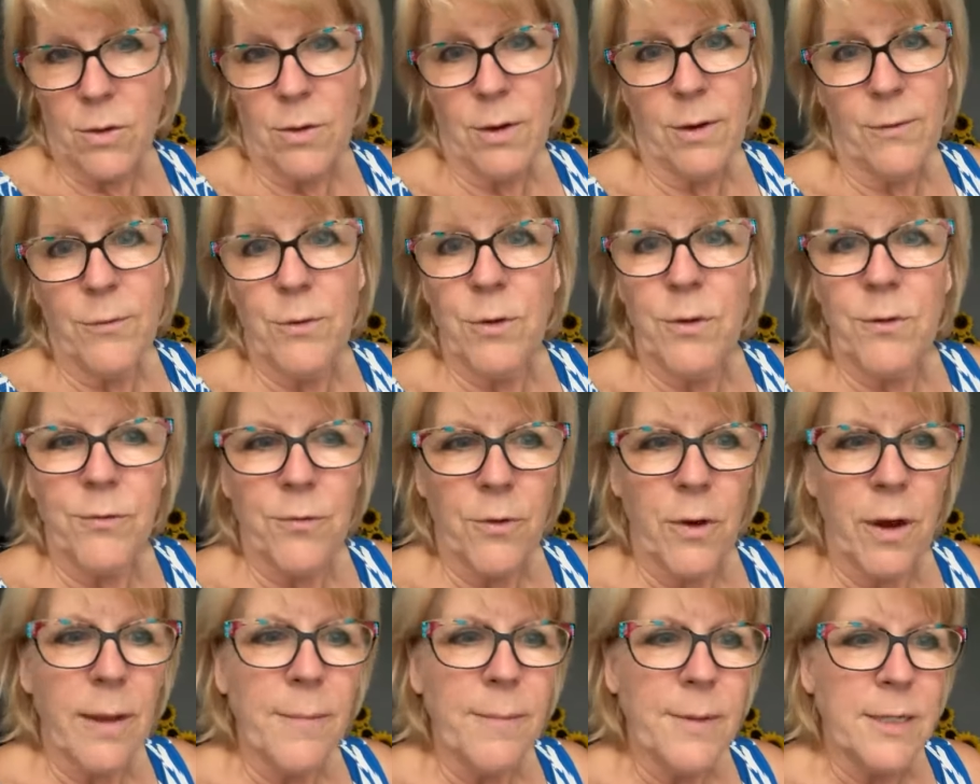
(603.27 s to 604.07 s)
or if you
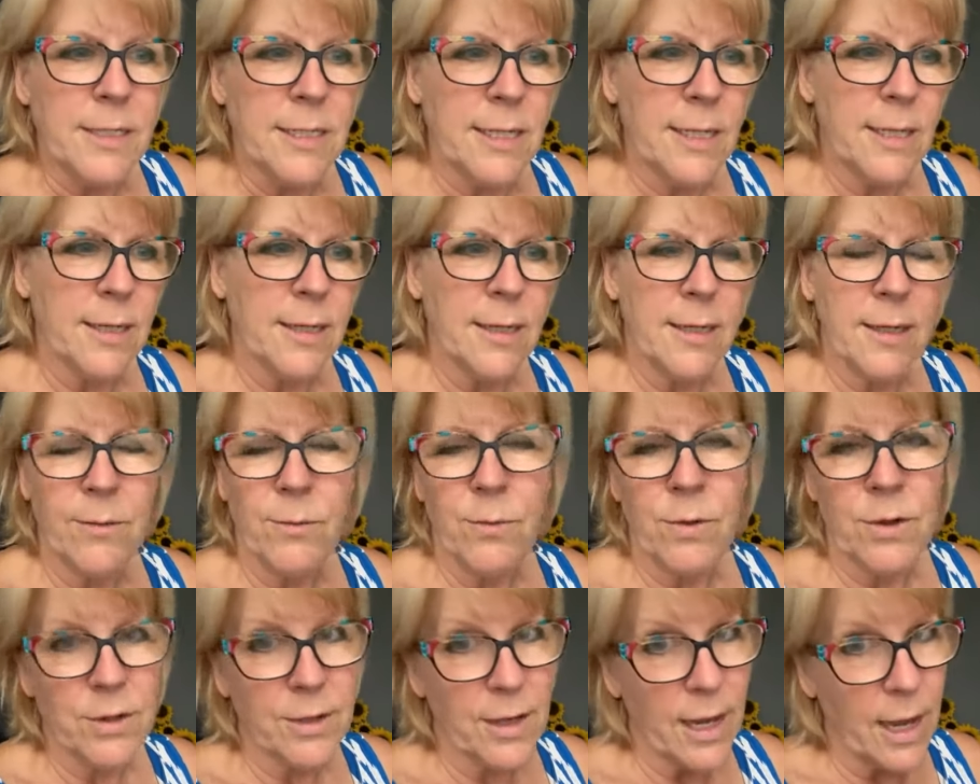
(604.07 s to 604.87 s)
frame a deity,
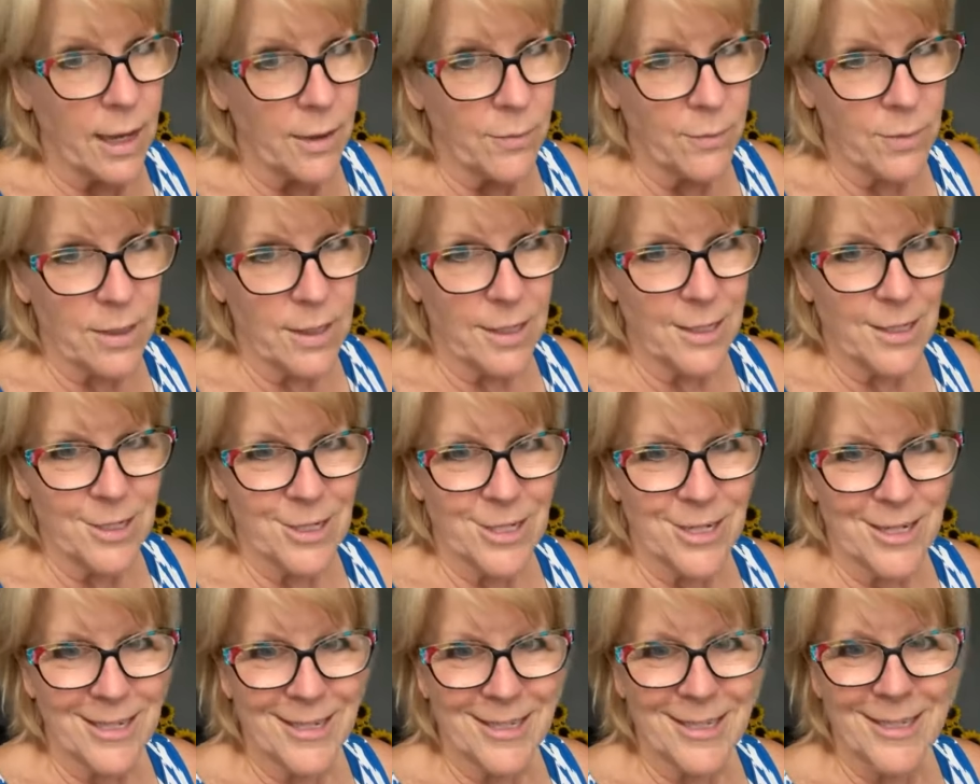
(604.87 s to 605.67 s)
we're
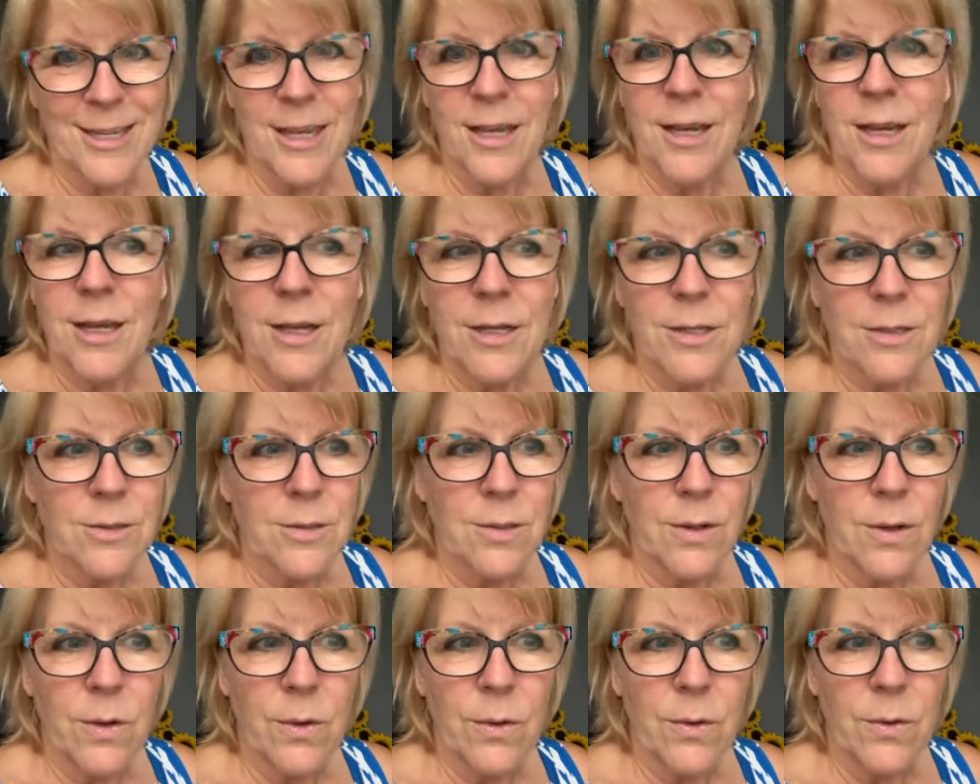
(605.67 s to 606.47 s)
non-religious.
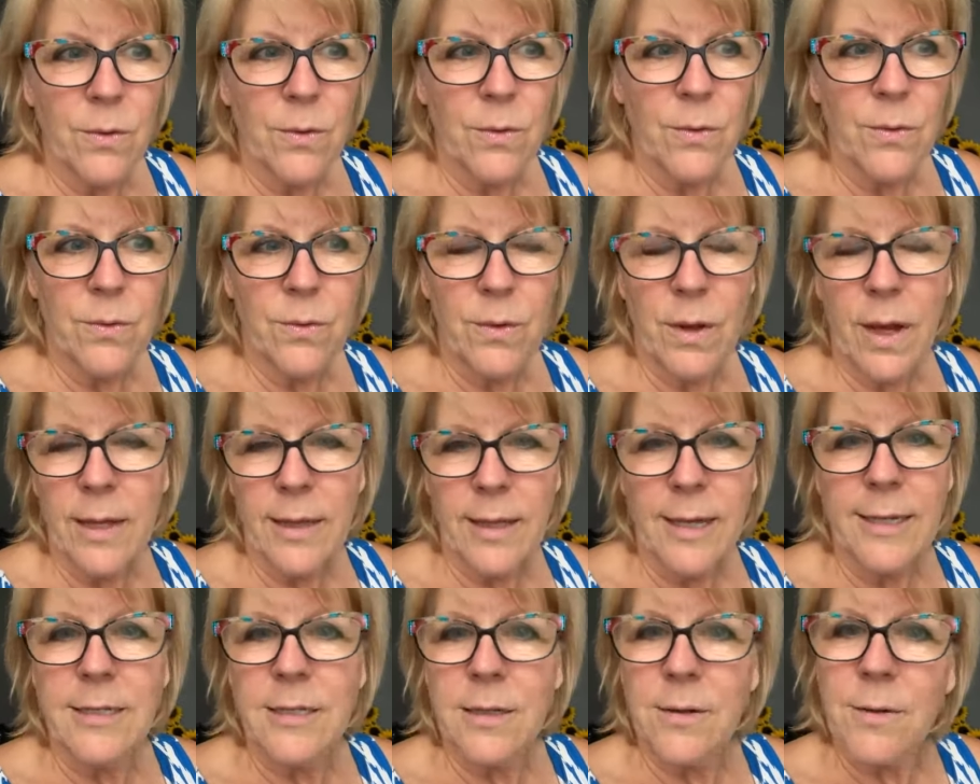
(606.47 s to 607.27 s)
So I
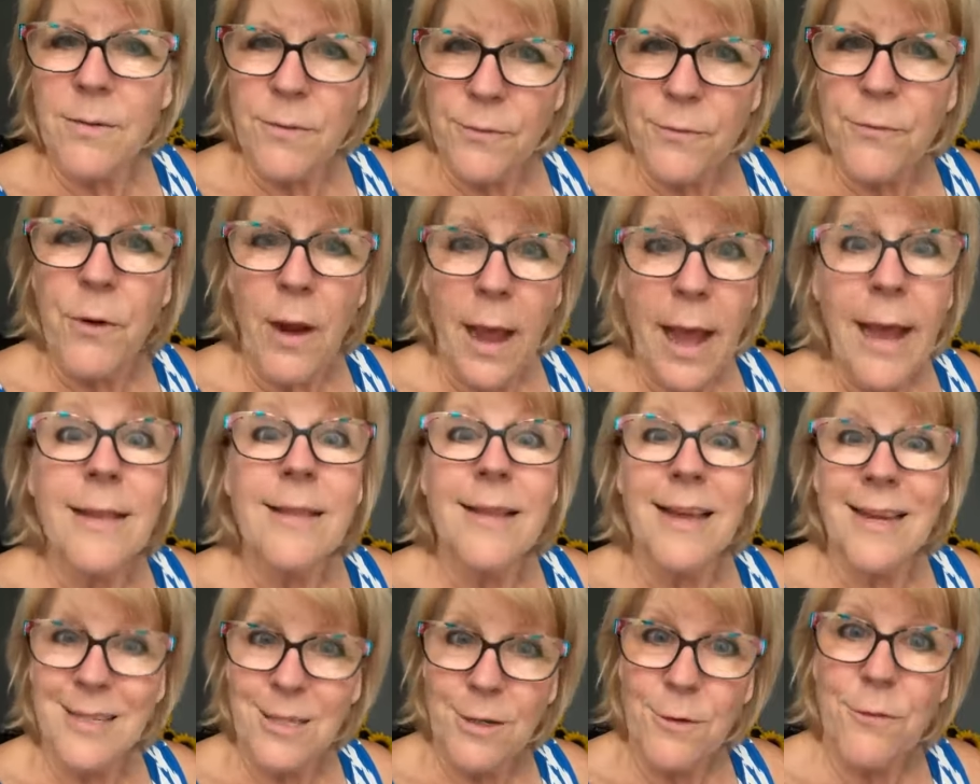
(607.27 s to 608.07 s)
like to I
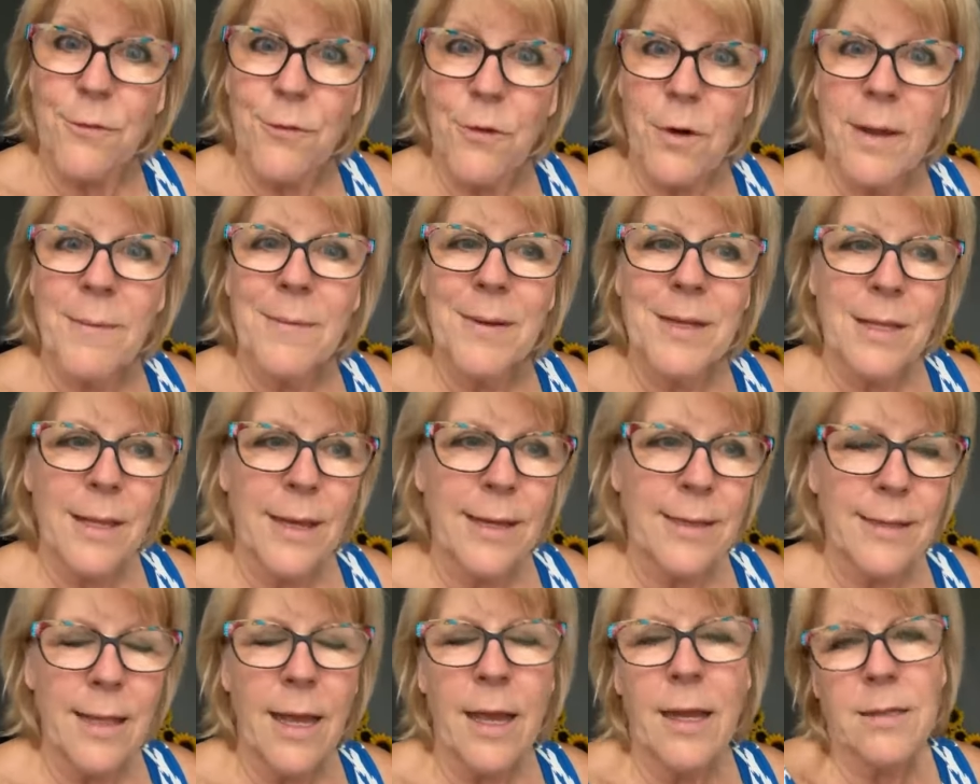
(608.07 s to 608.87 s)
like to frame it
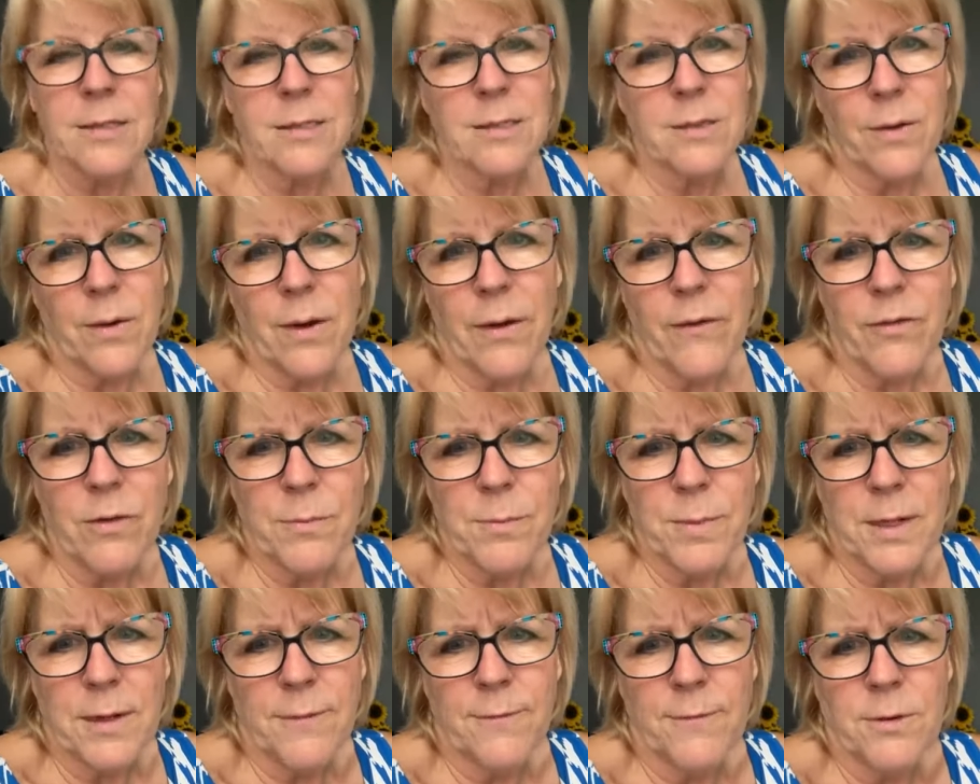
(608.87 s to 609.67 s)
like that so
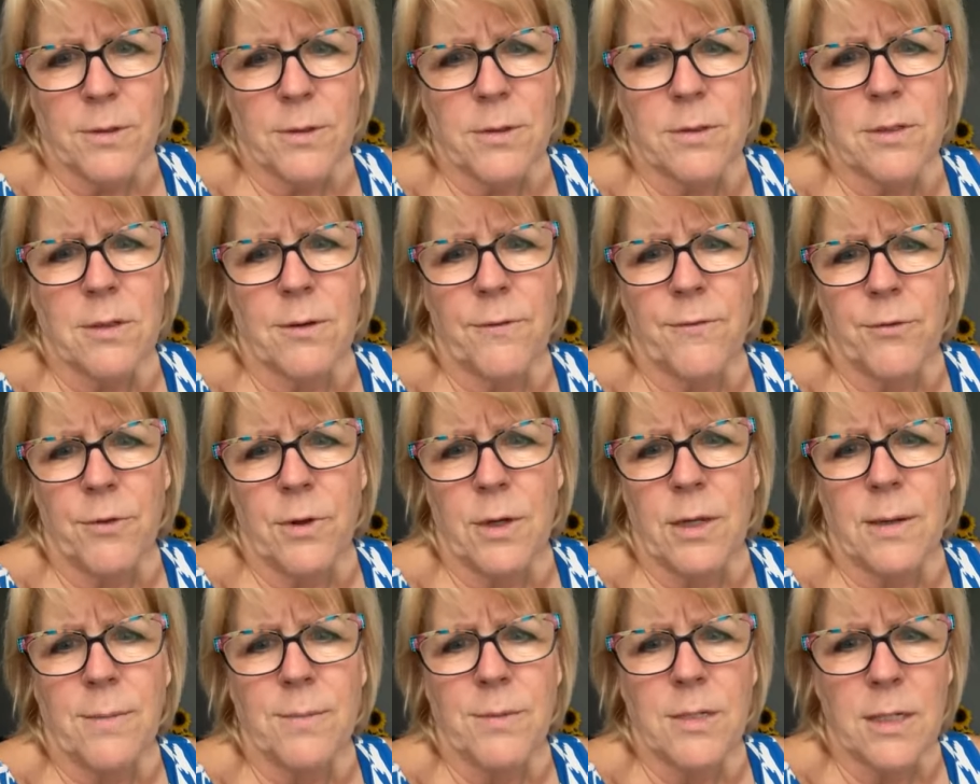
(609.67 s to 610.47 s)
everybody feels the
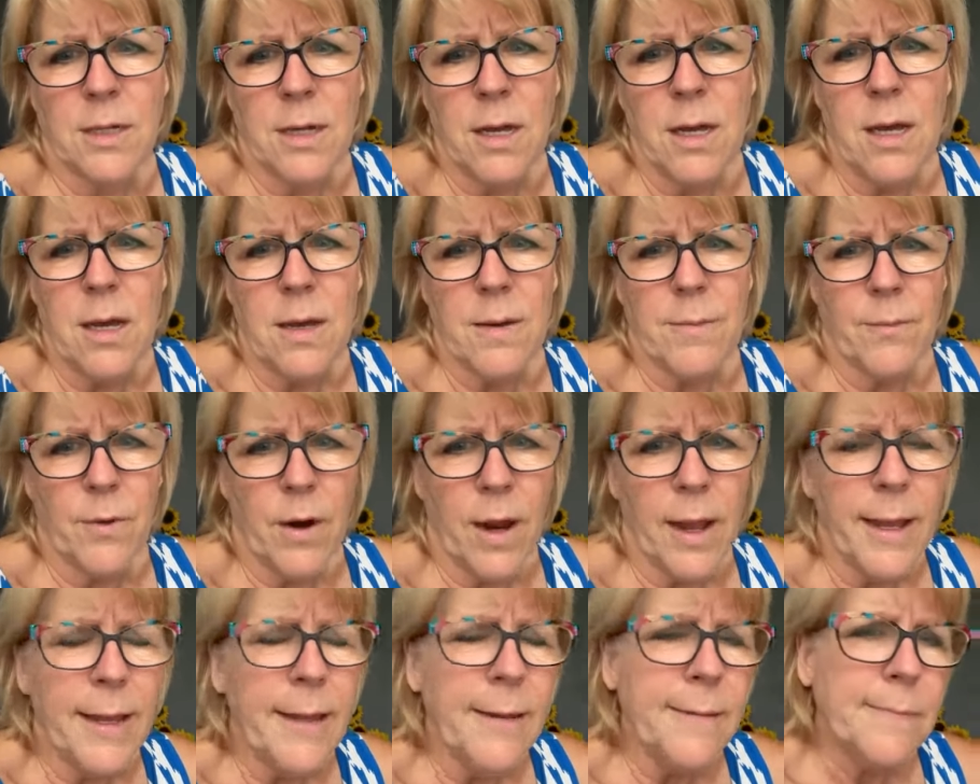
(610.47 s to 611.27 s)
freedom to come,
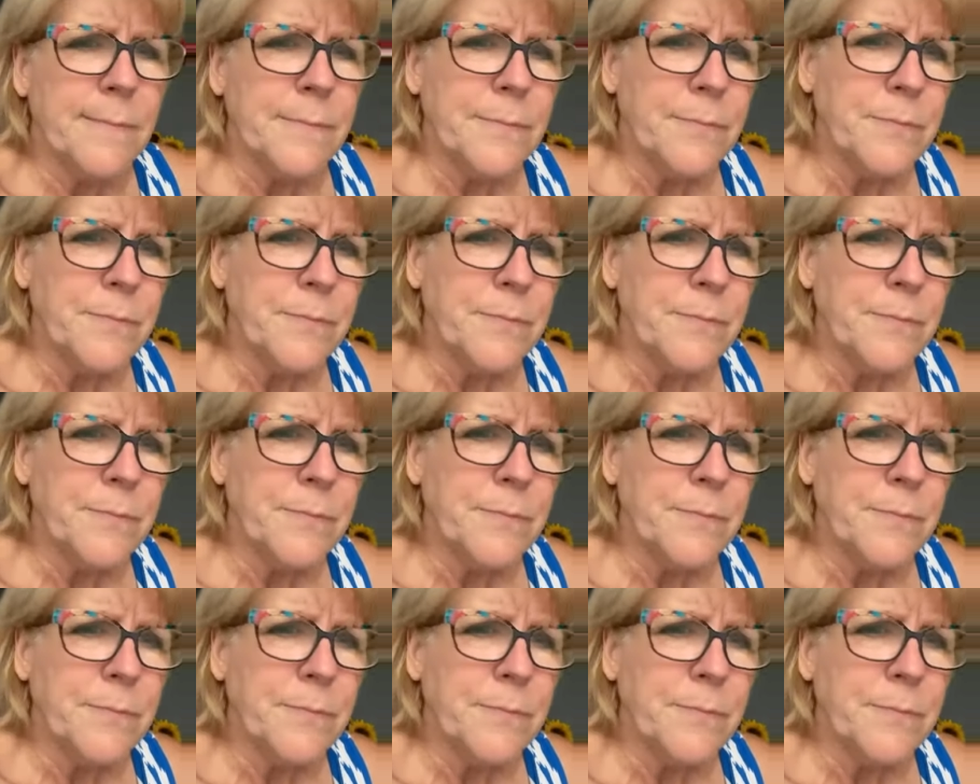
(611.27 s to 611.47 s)
right?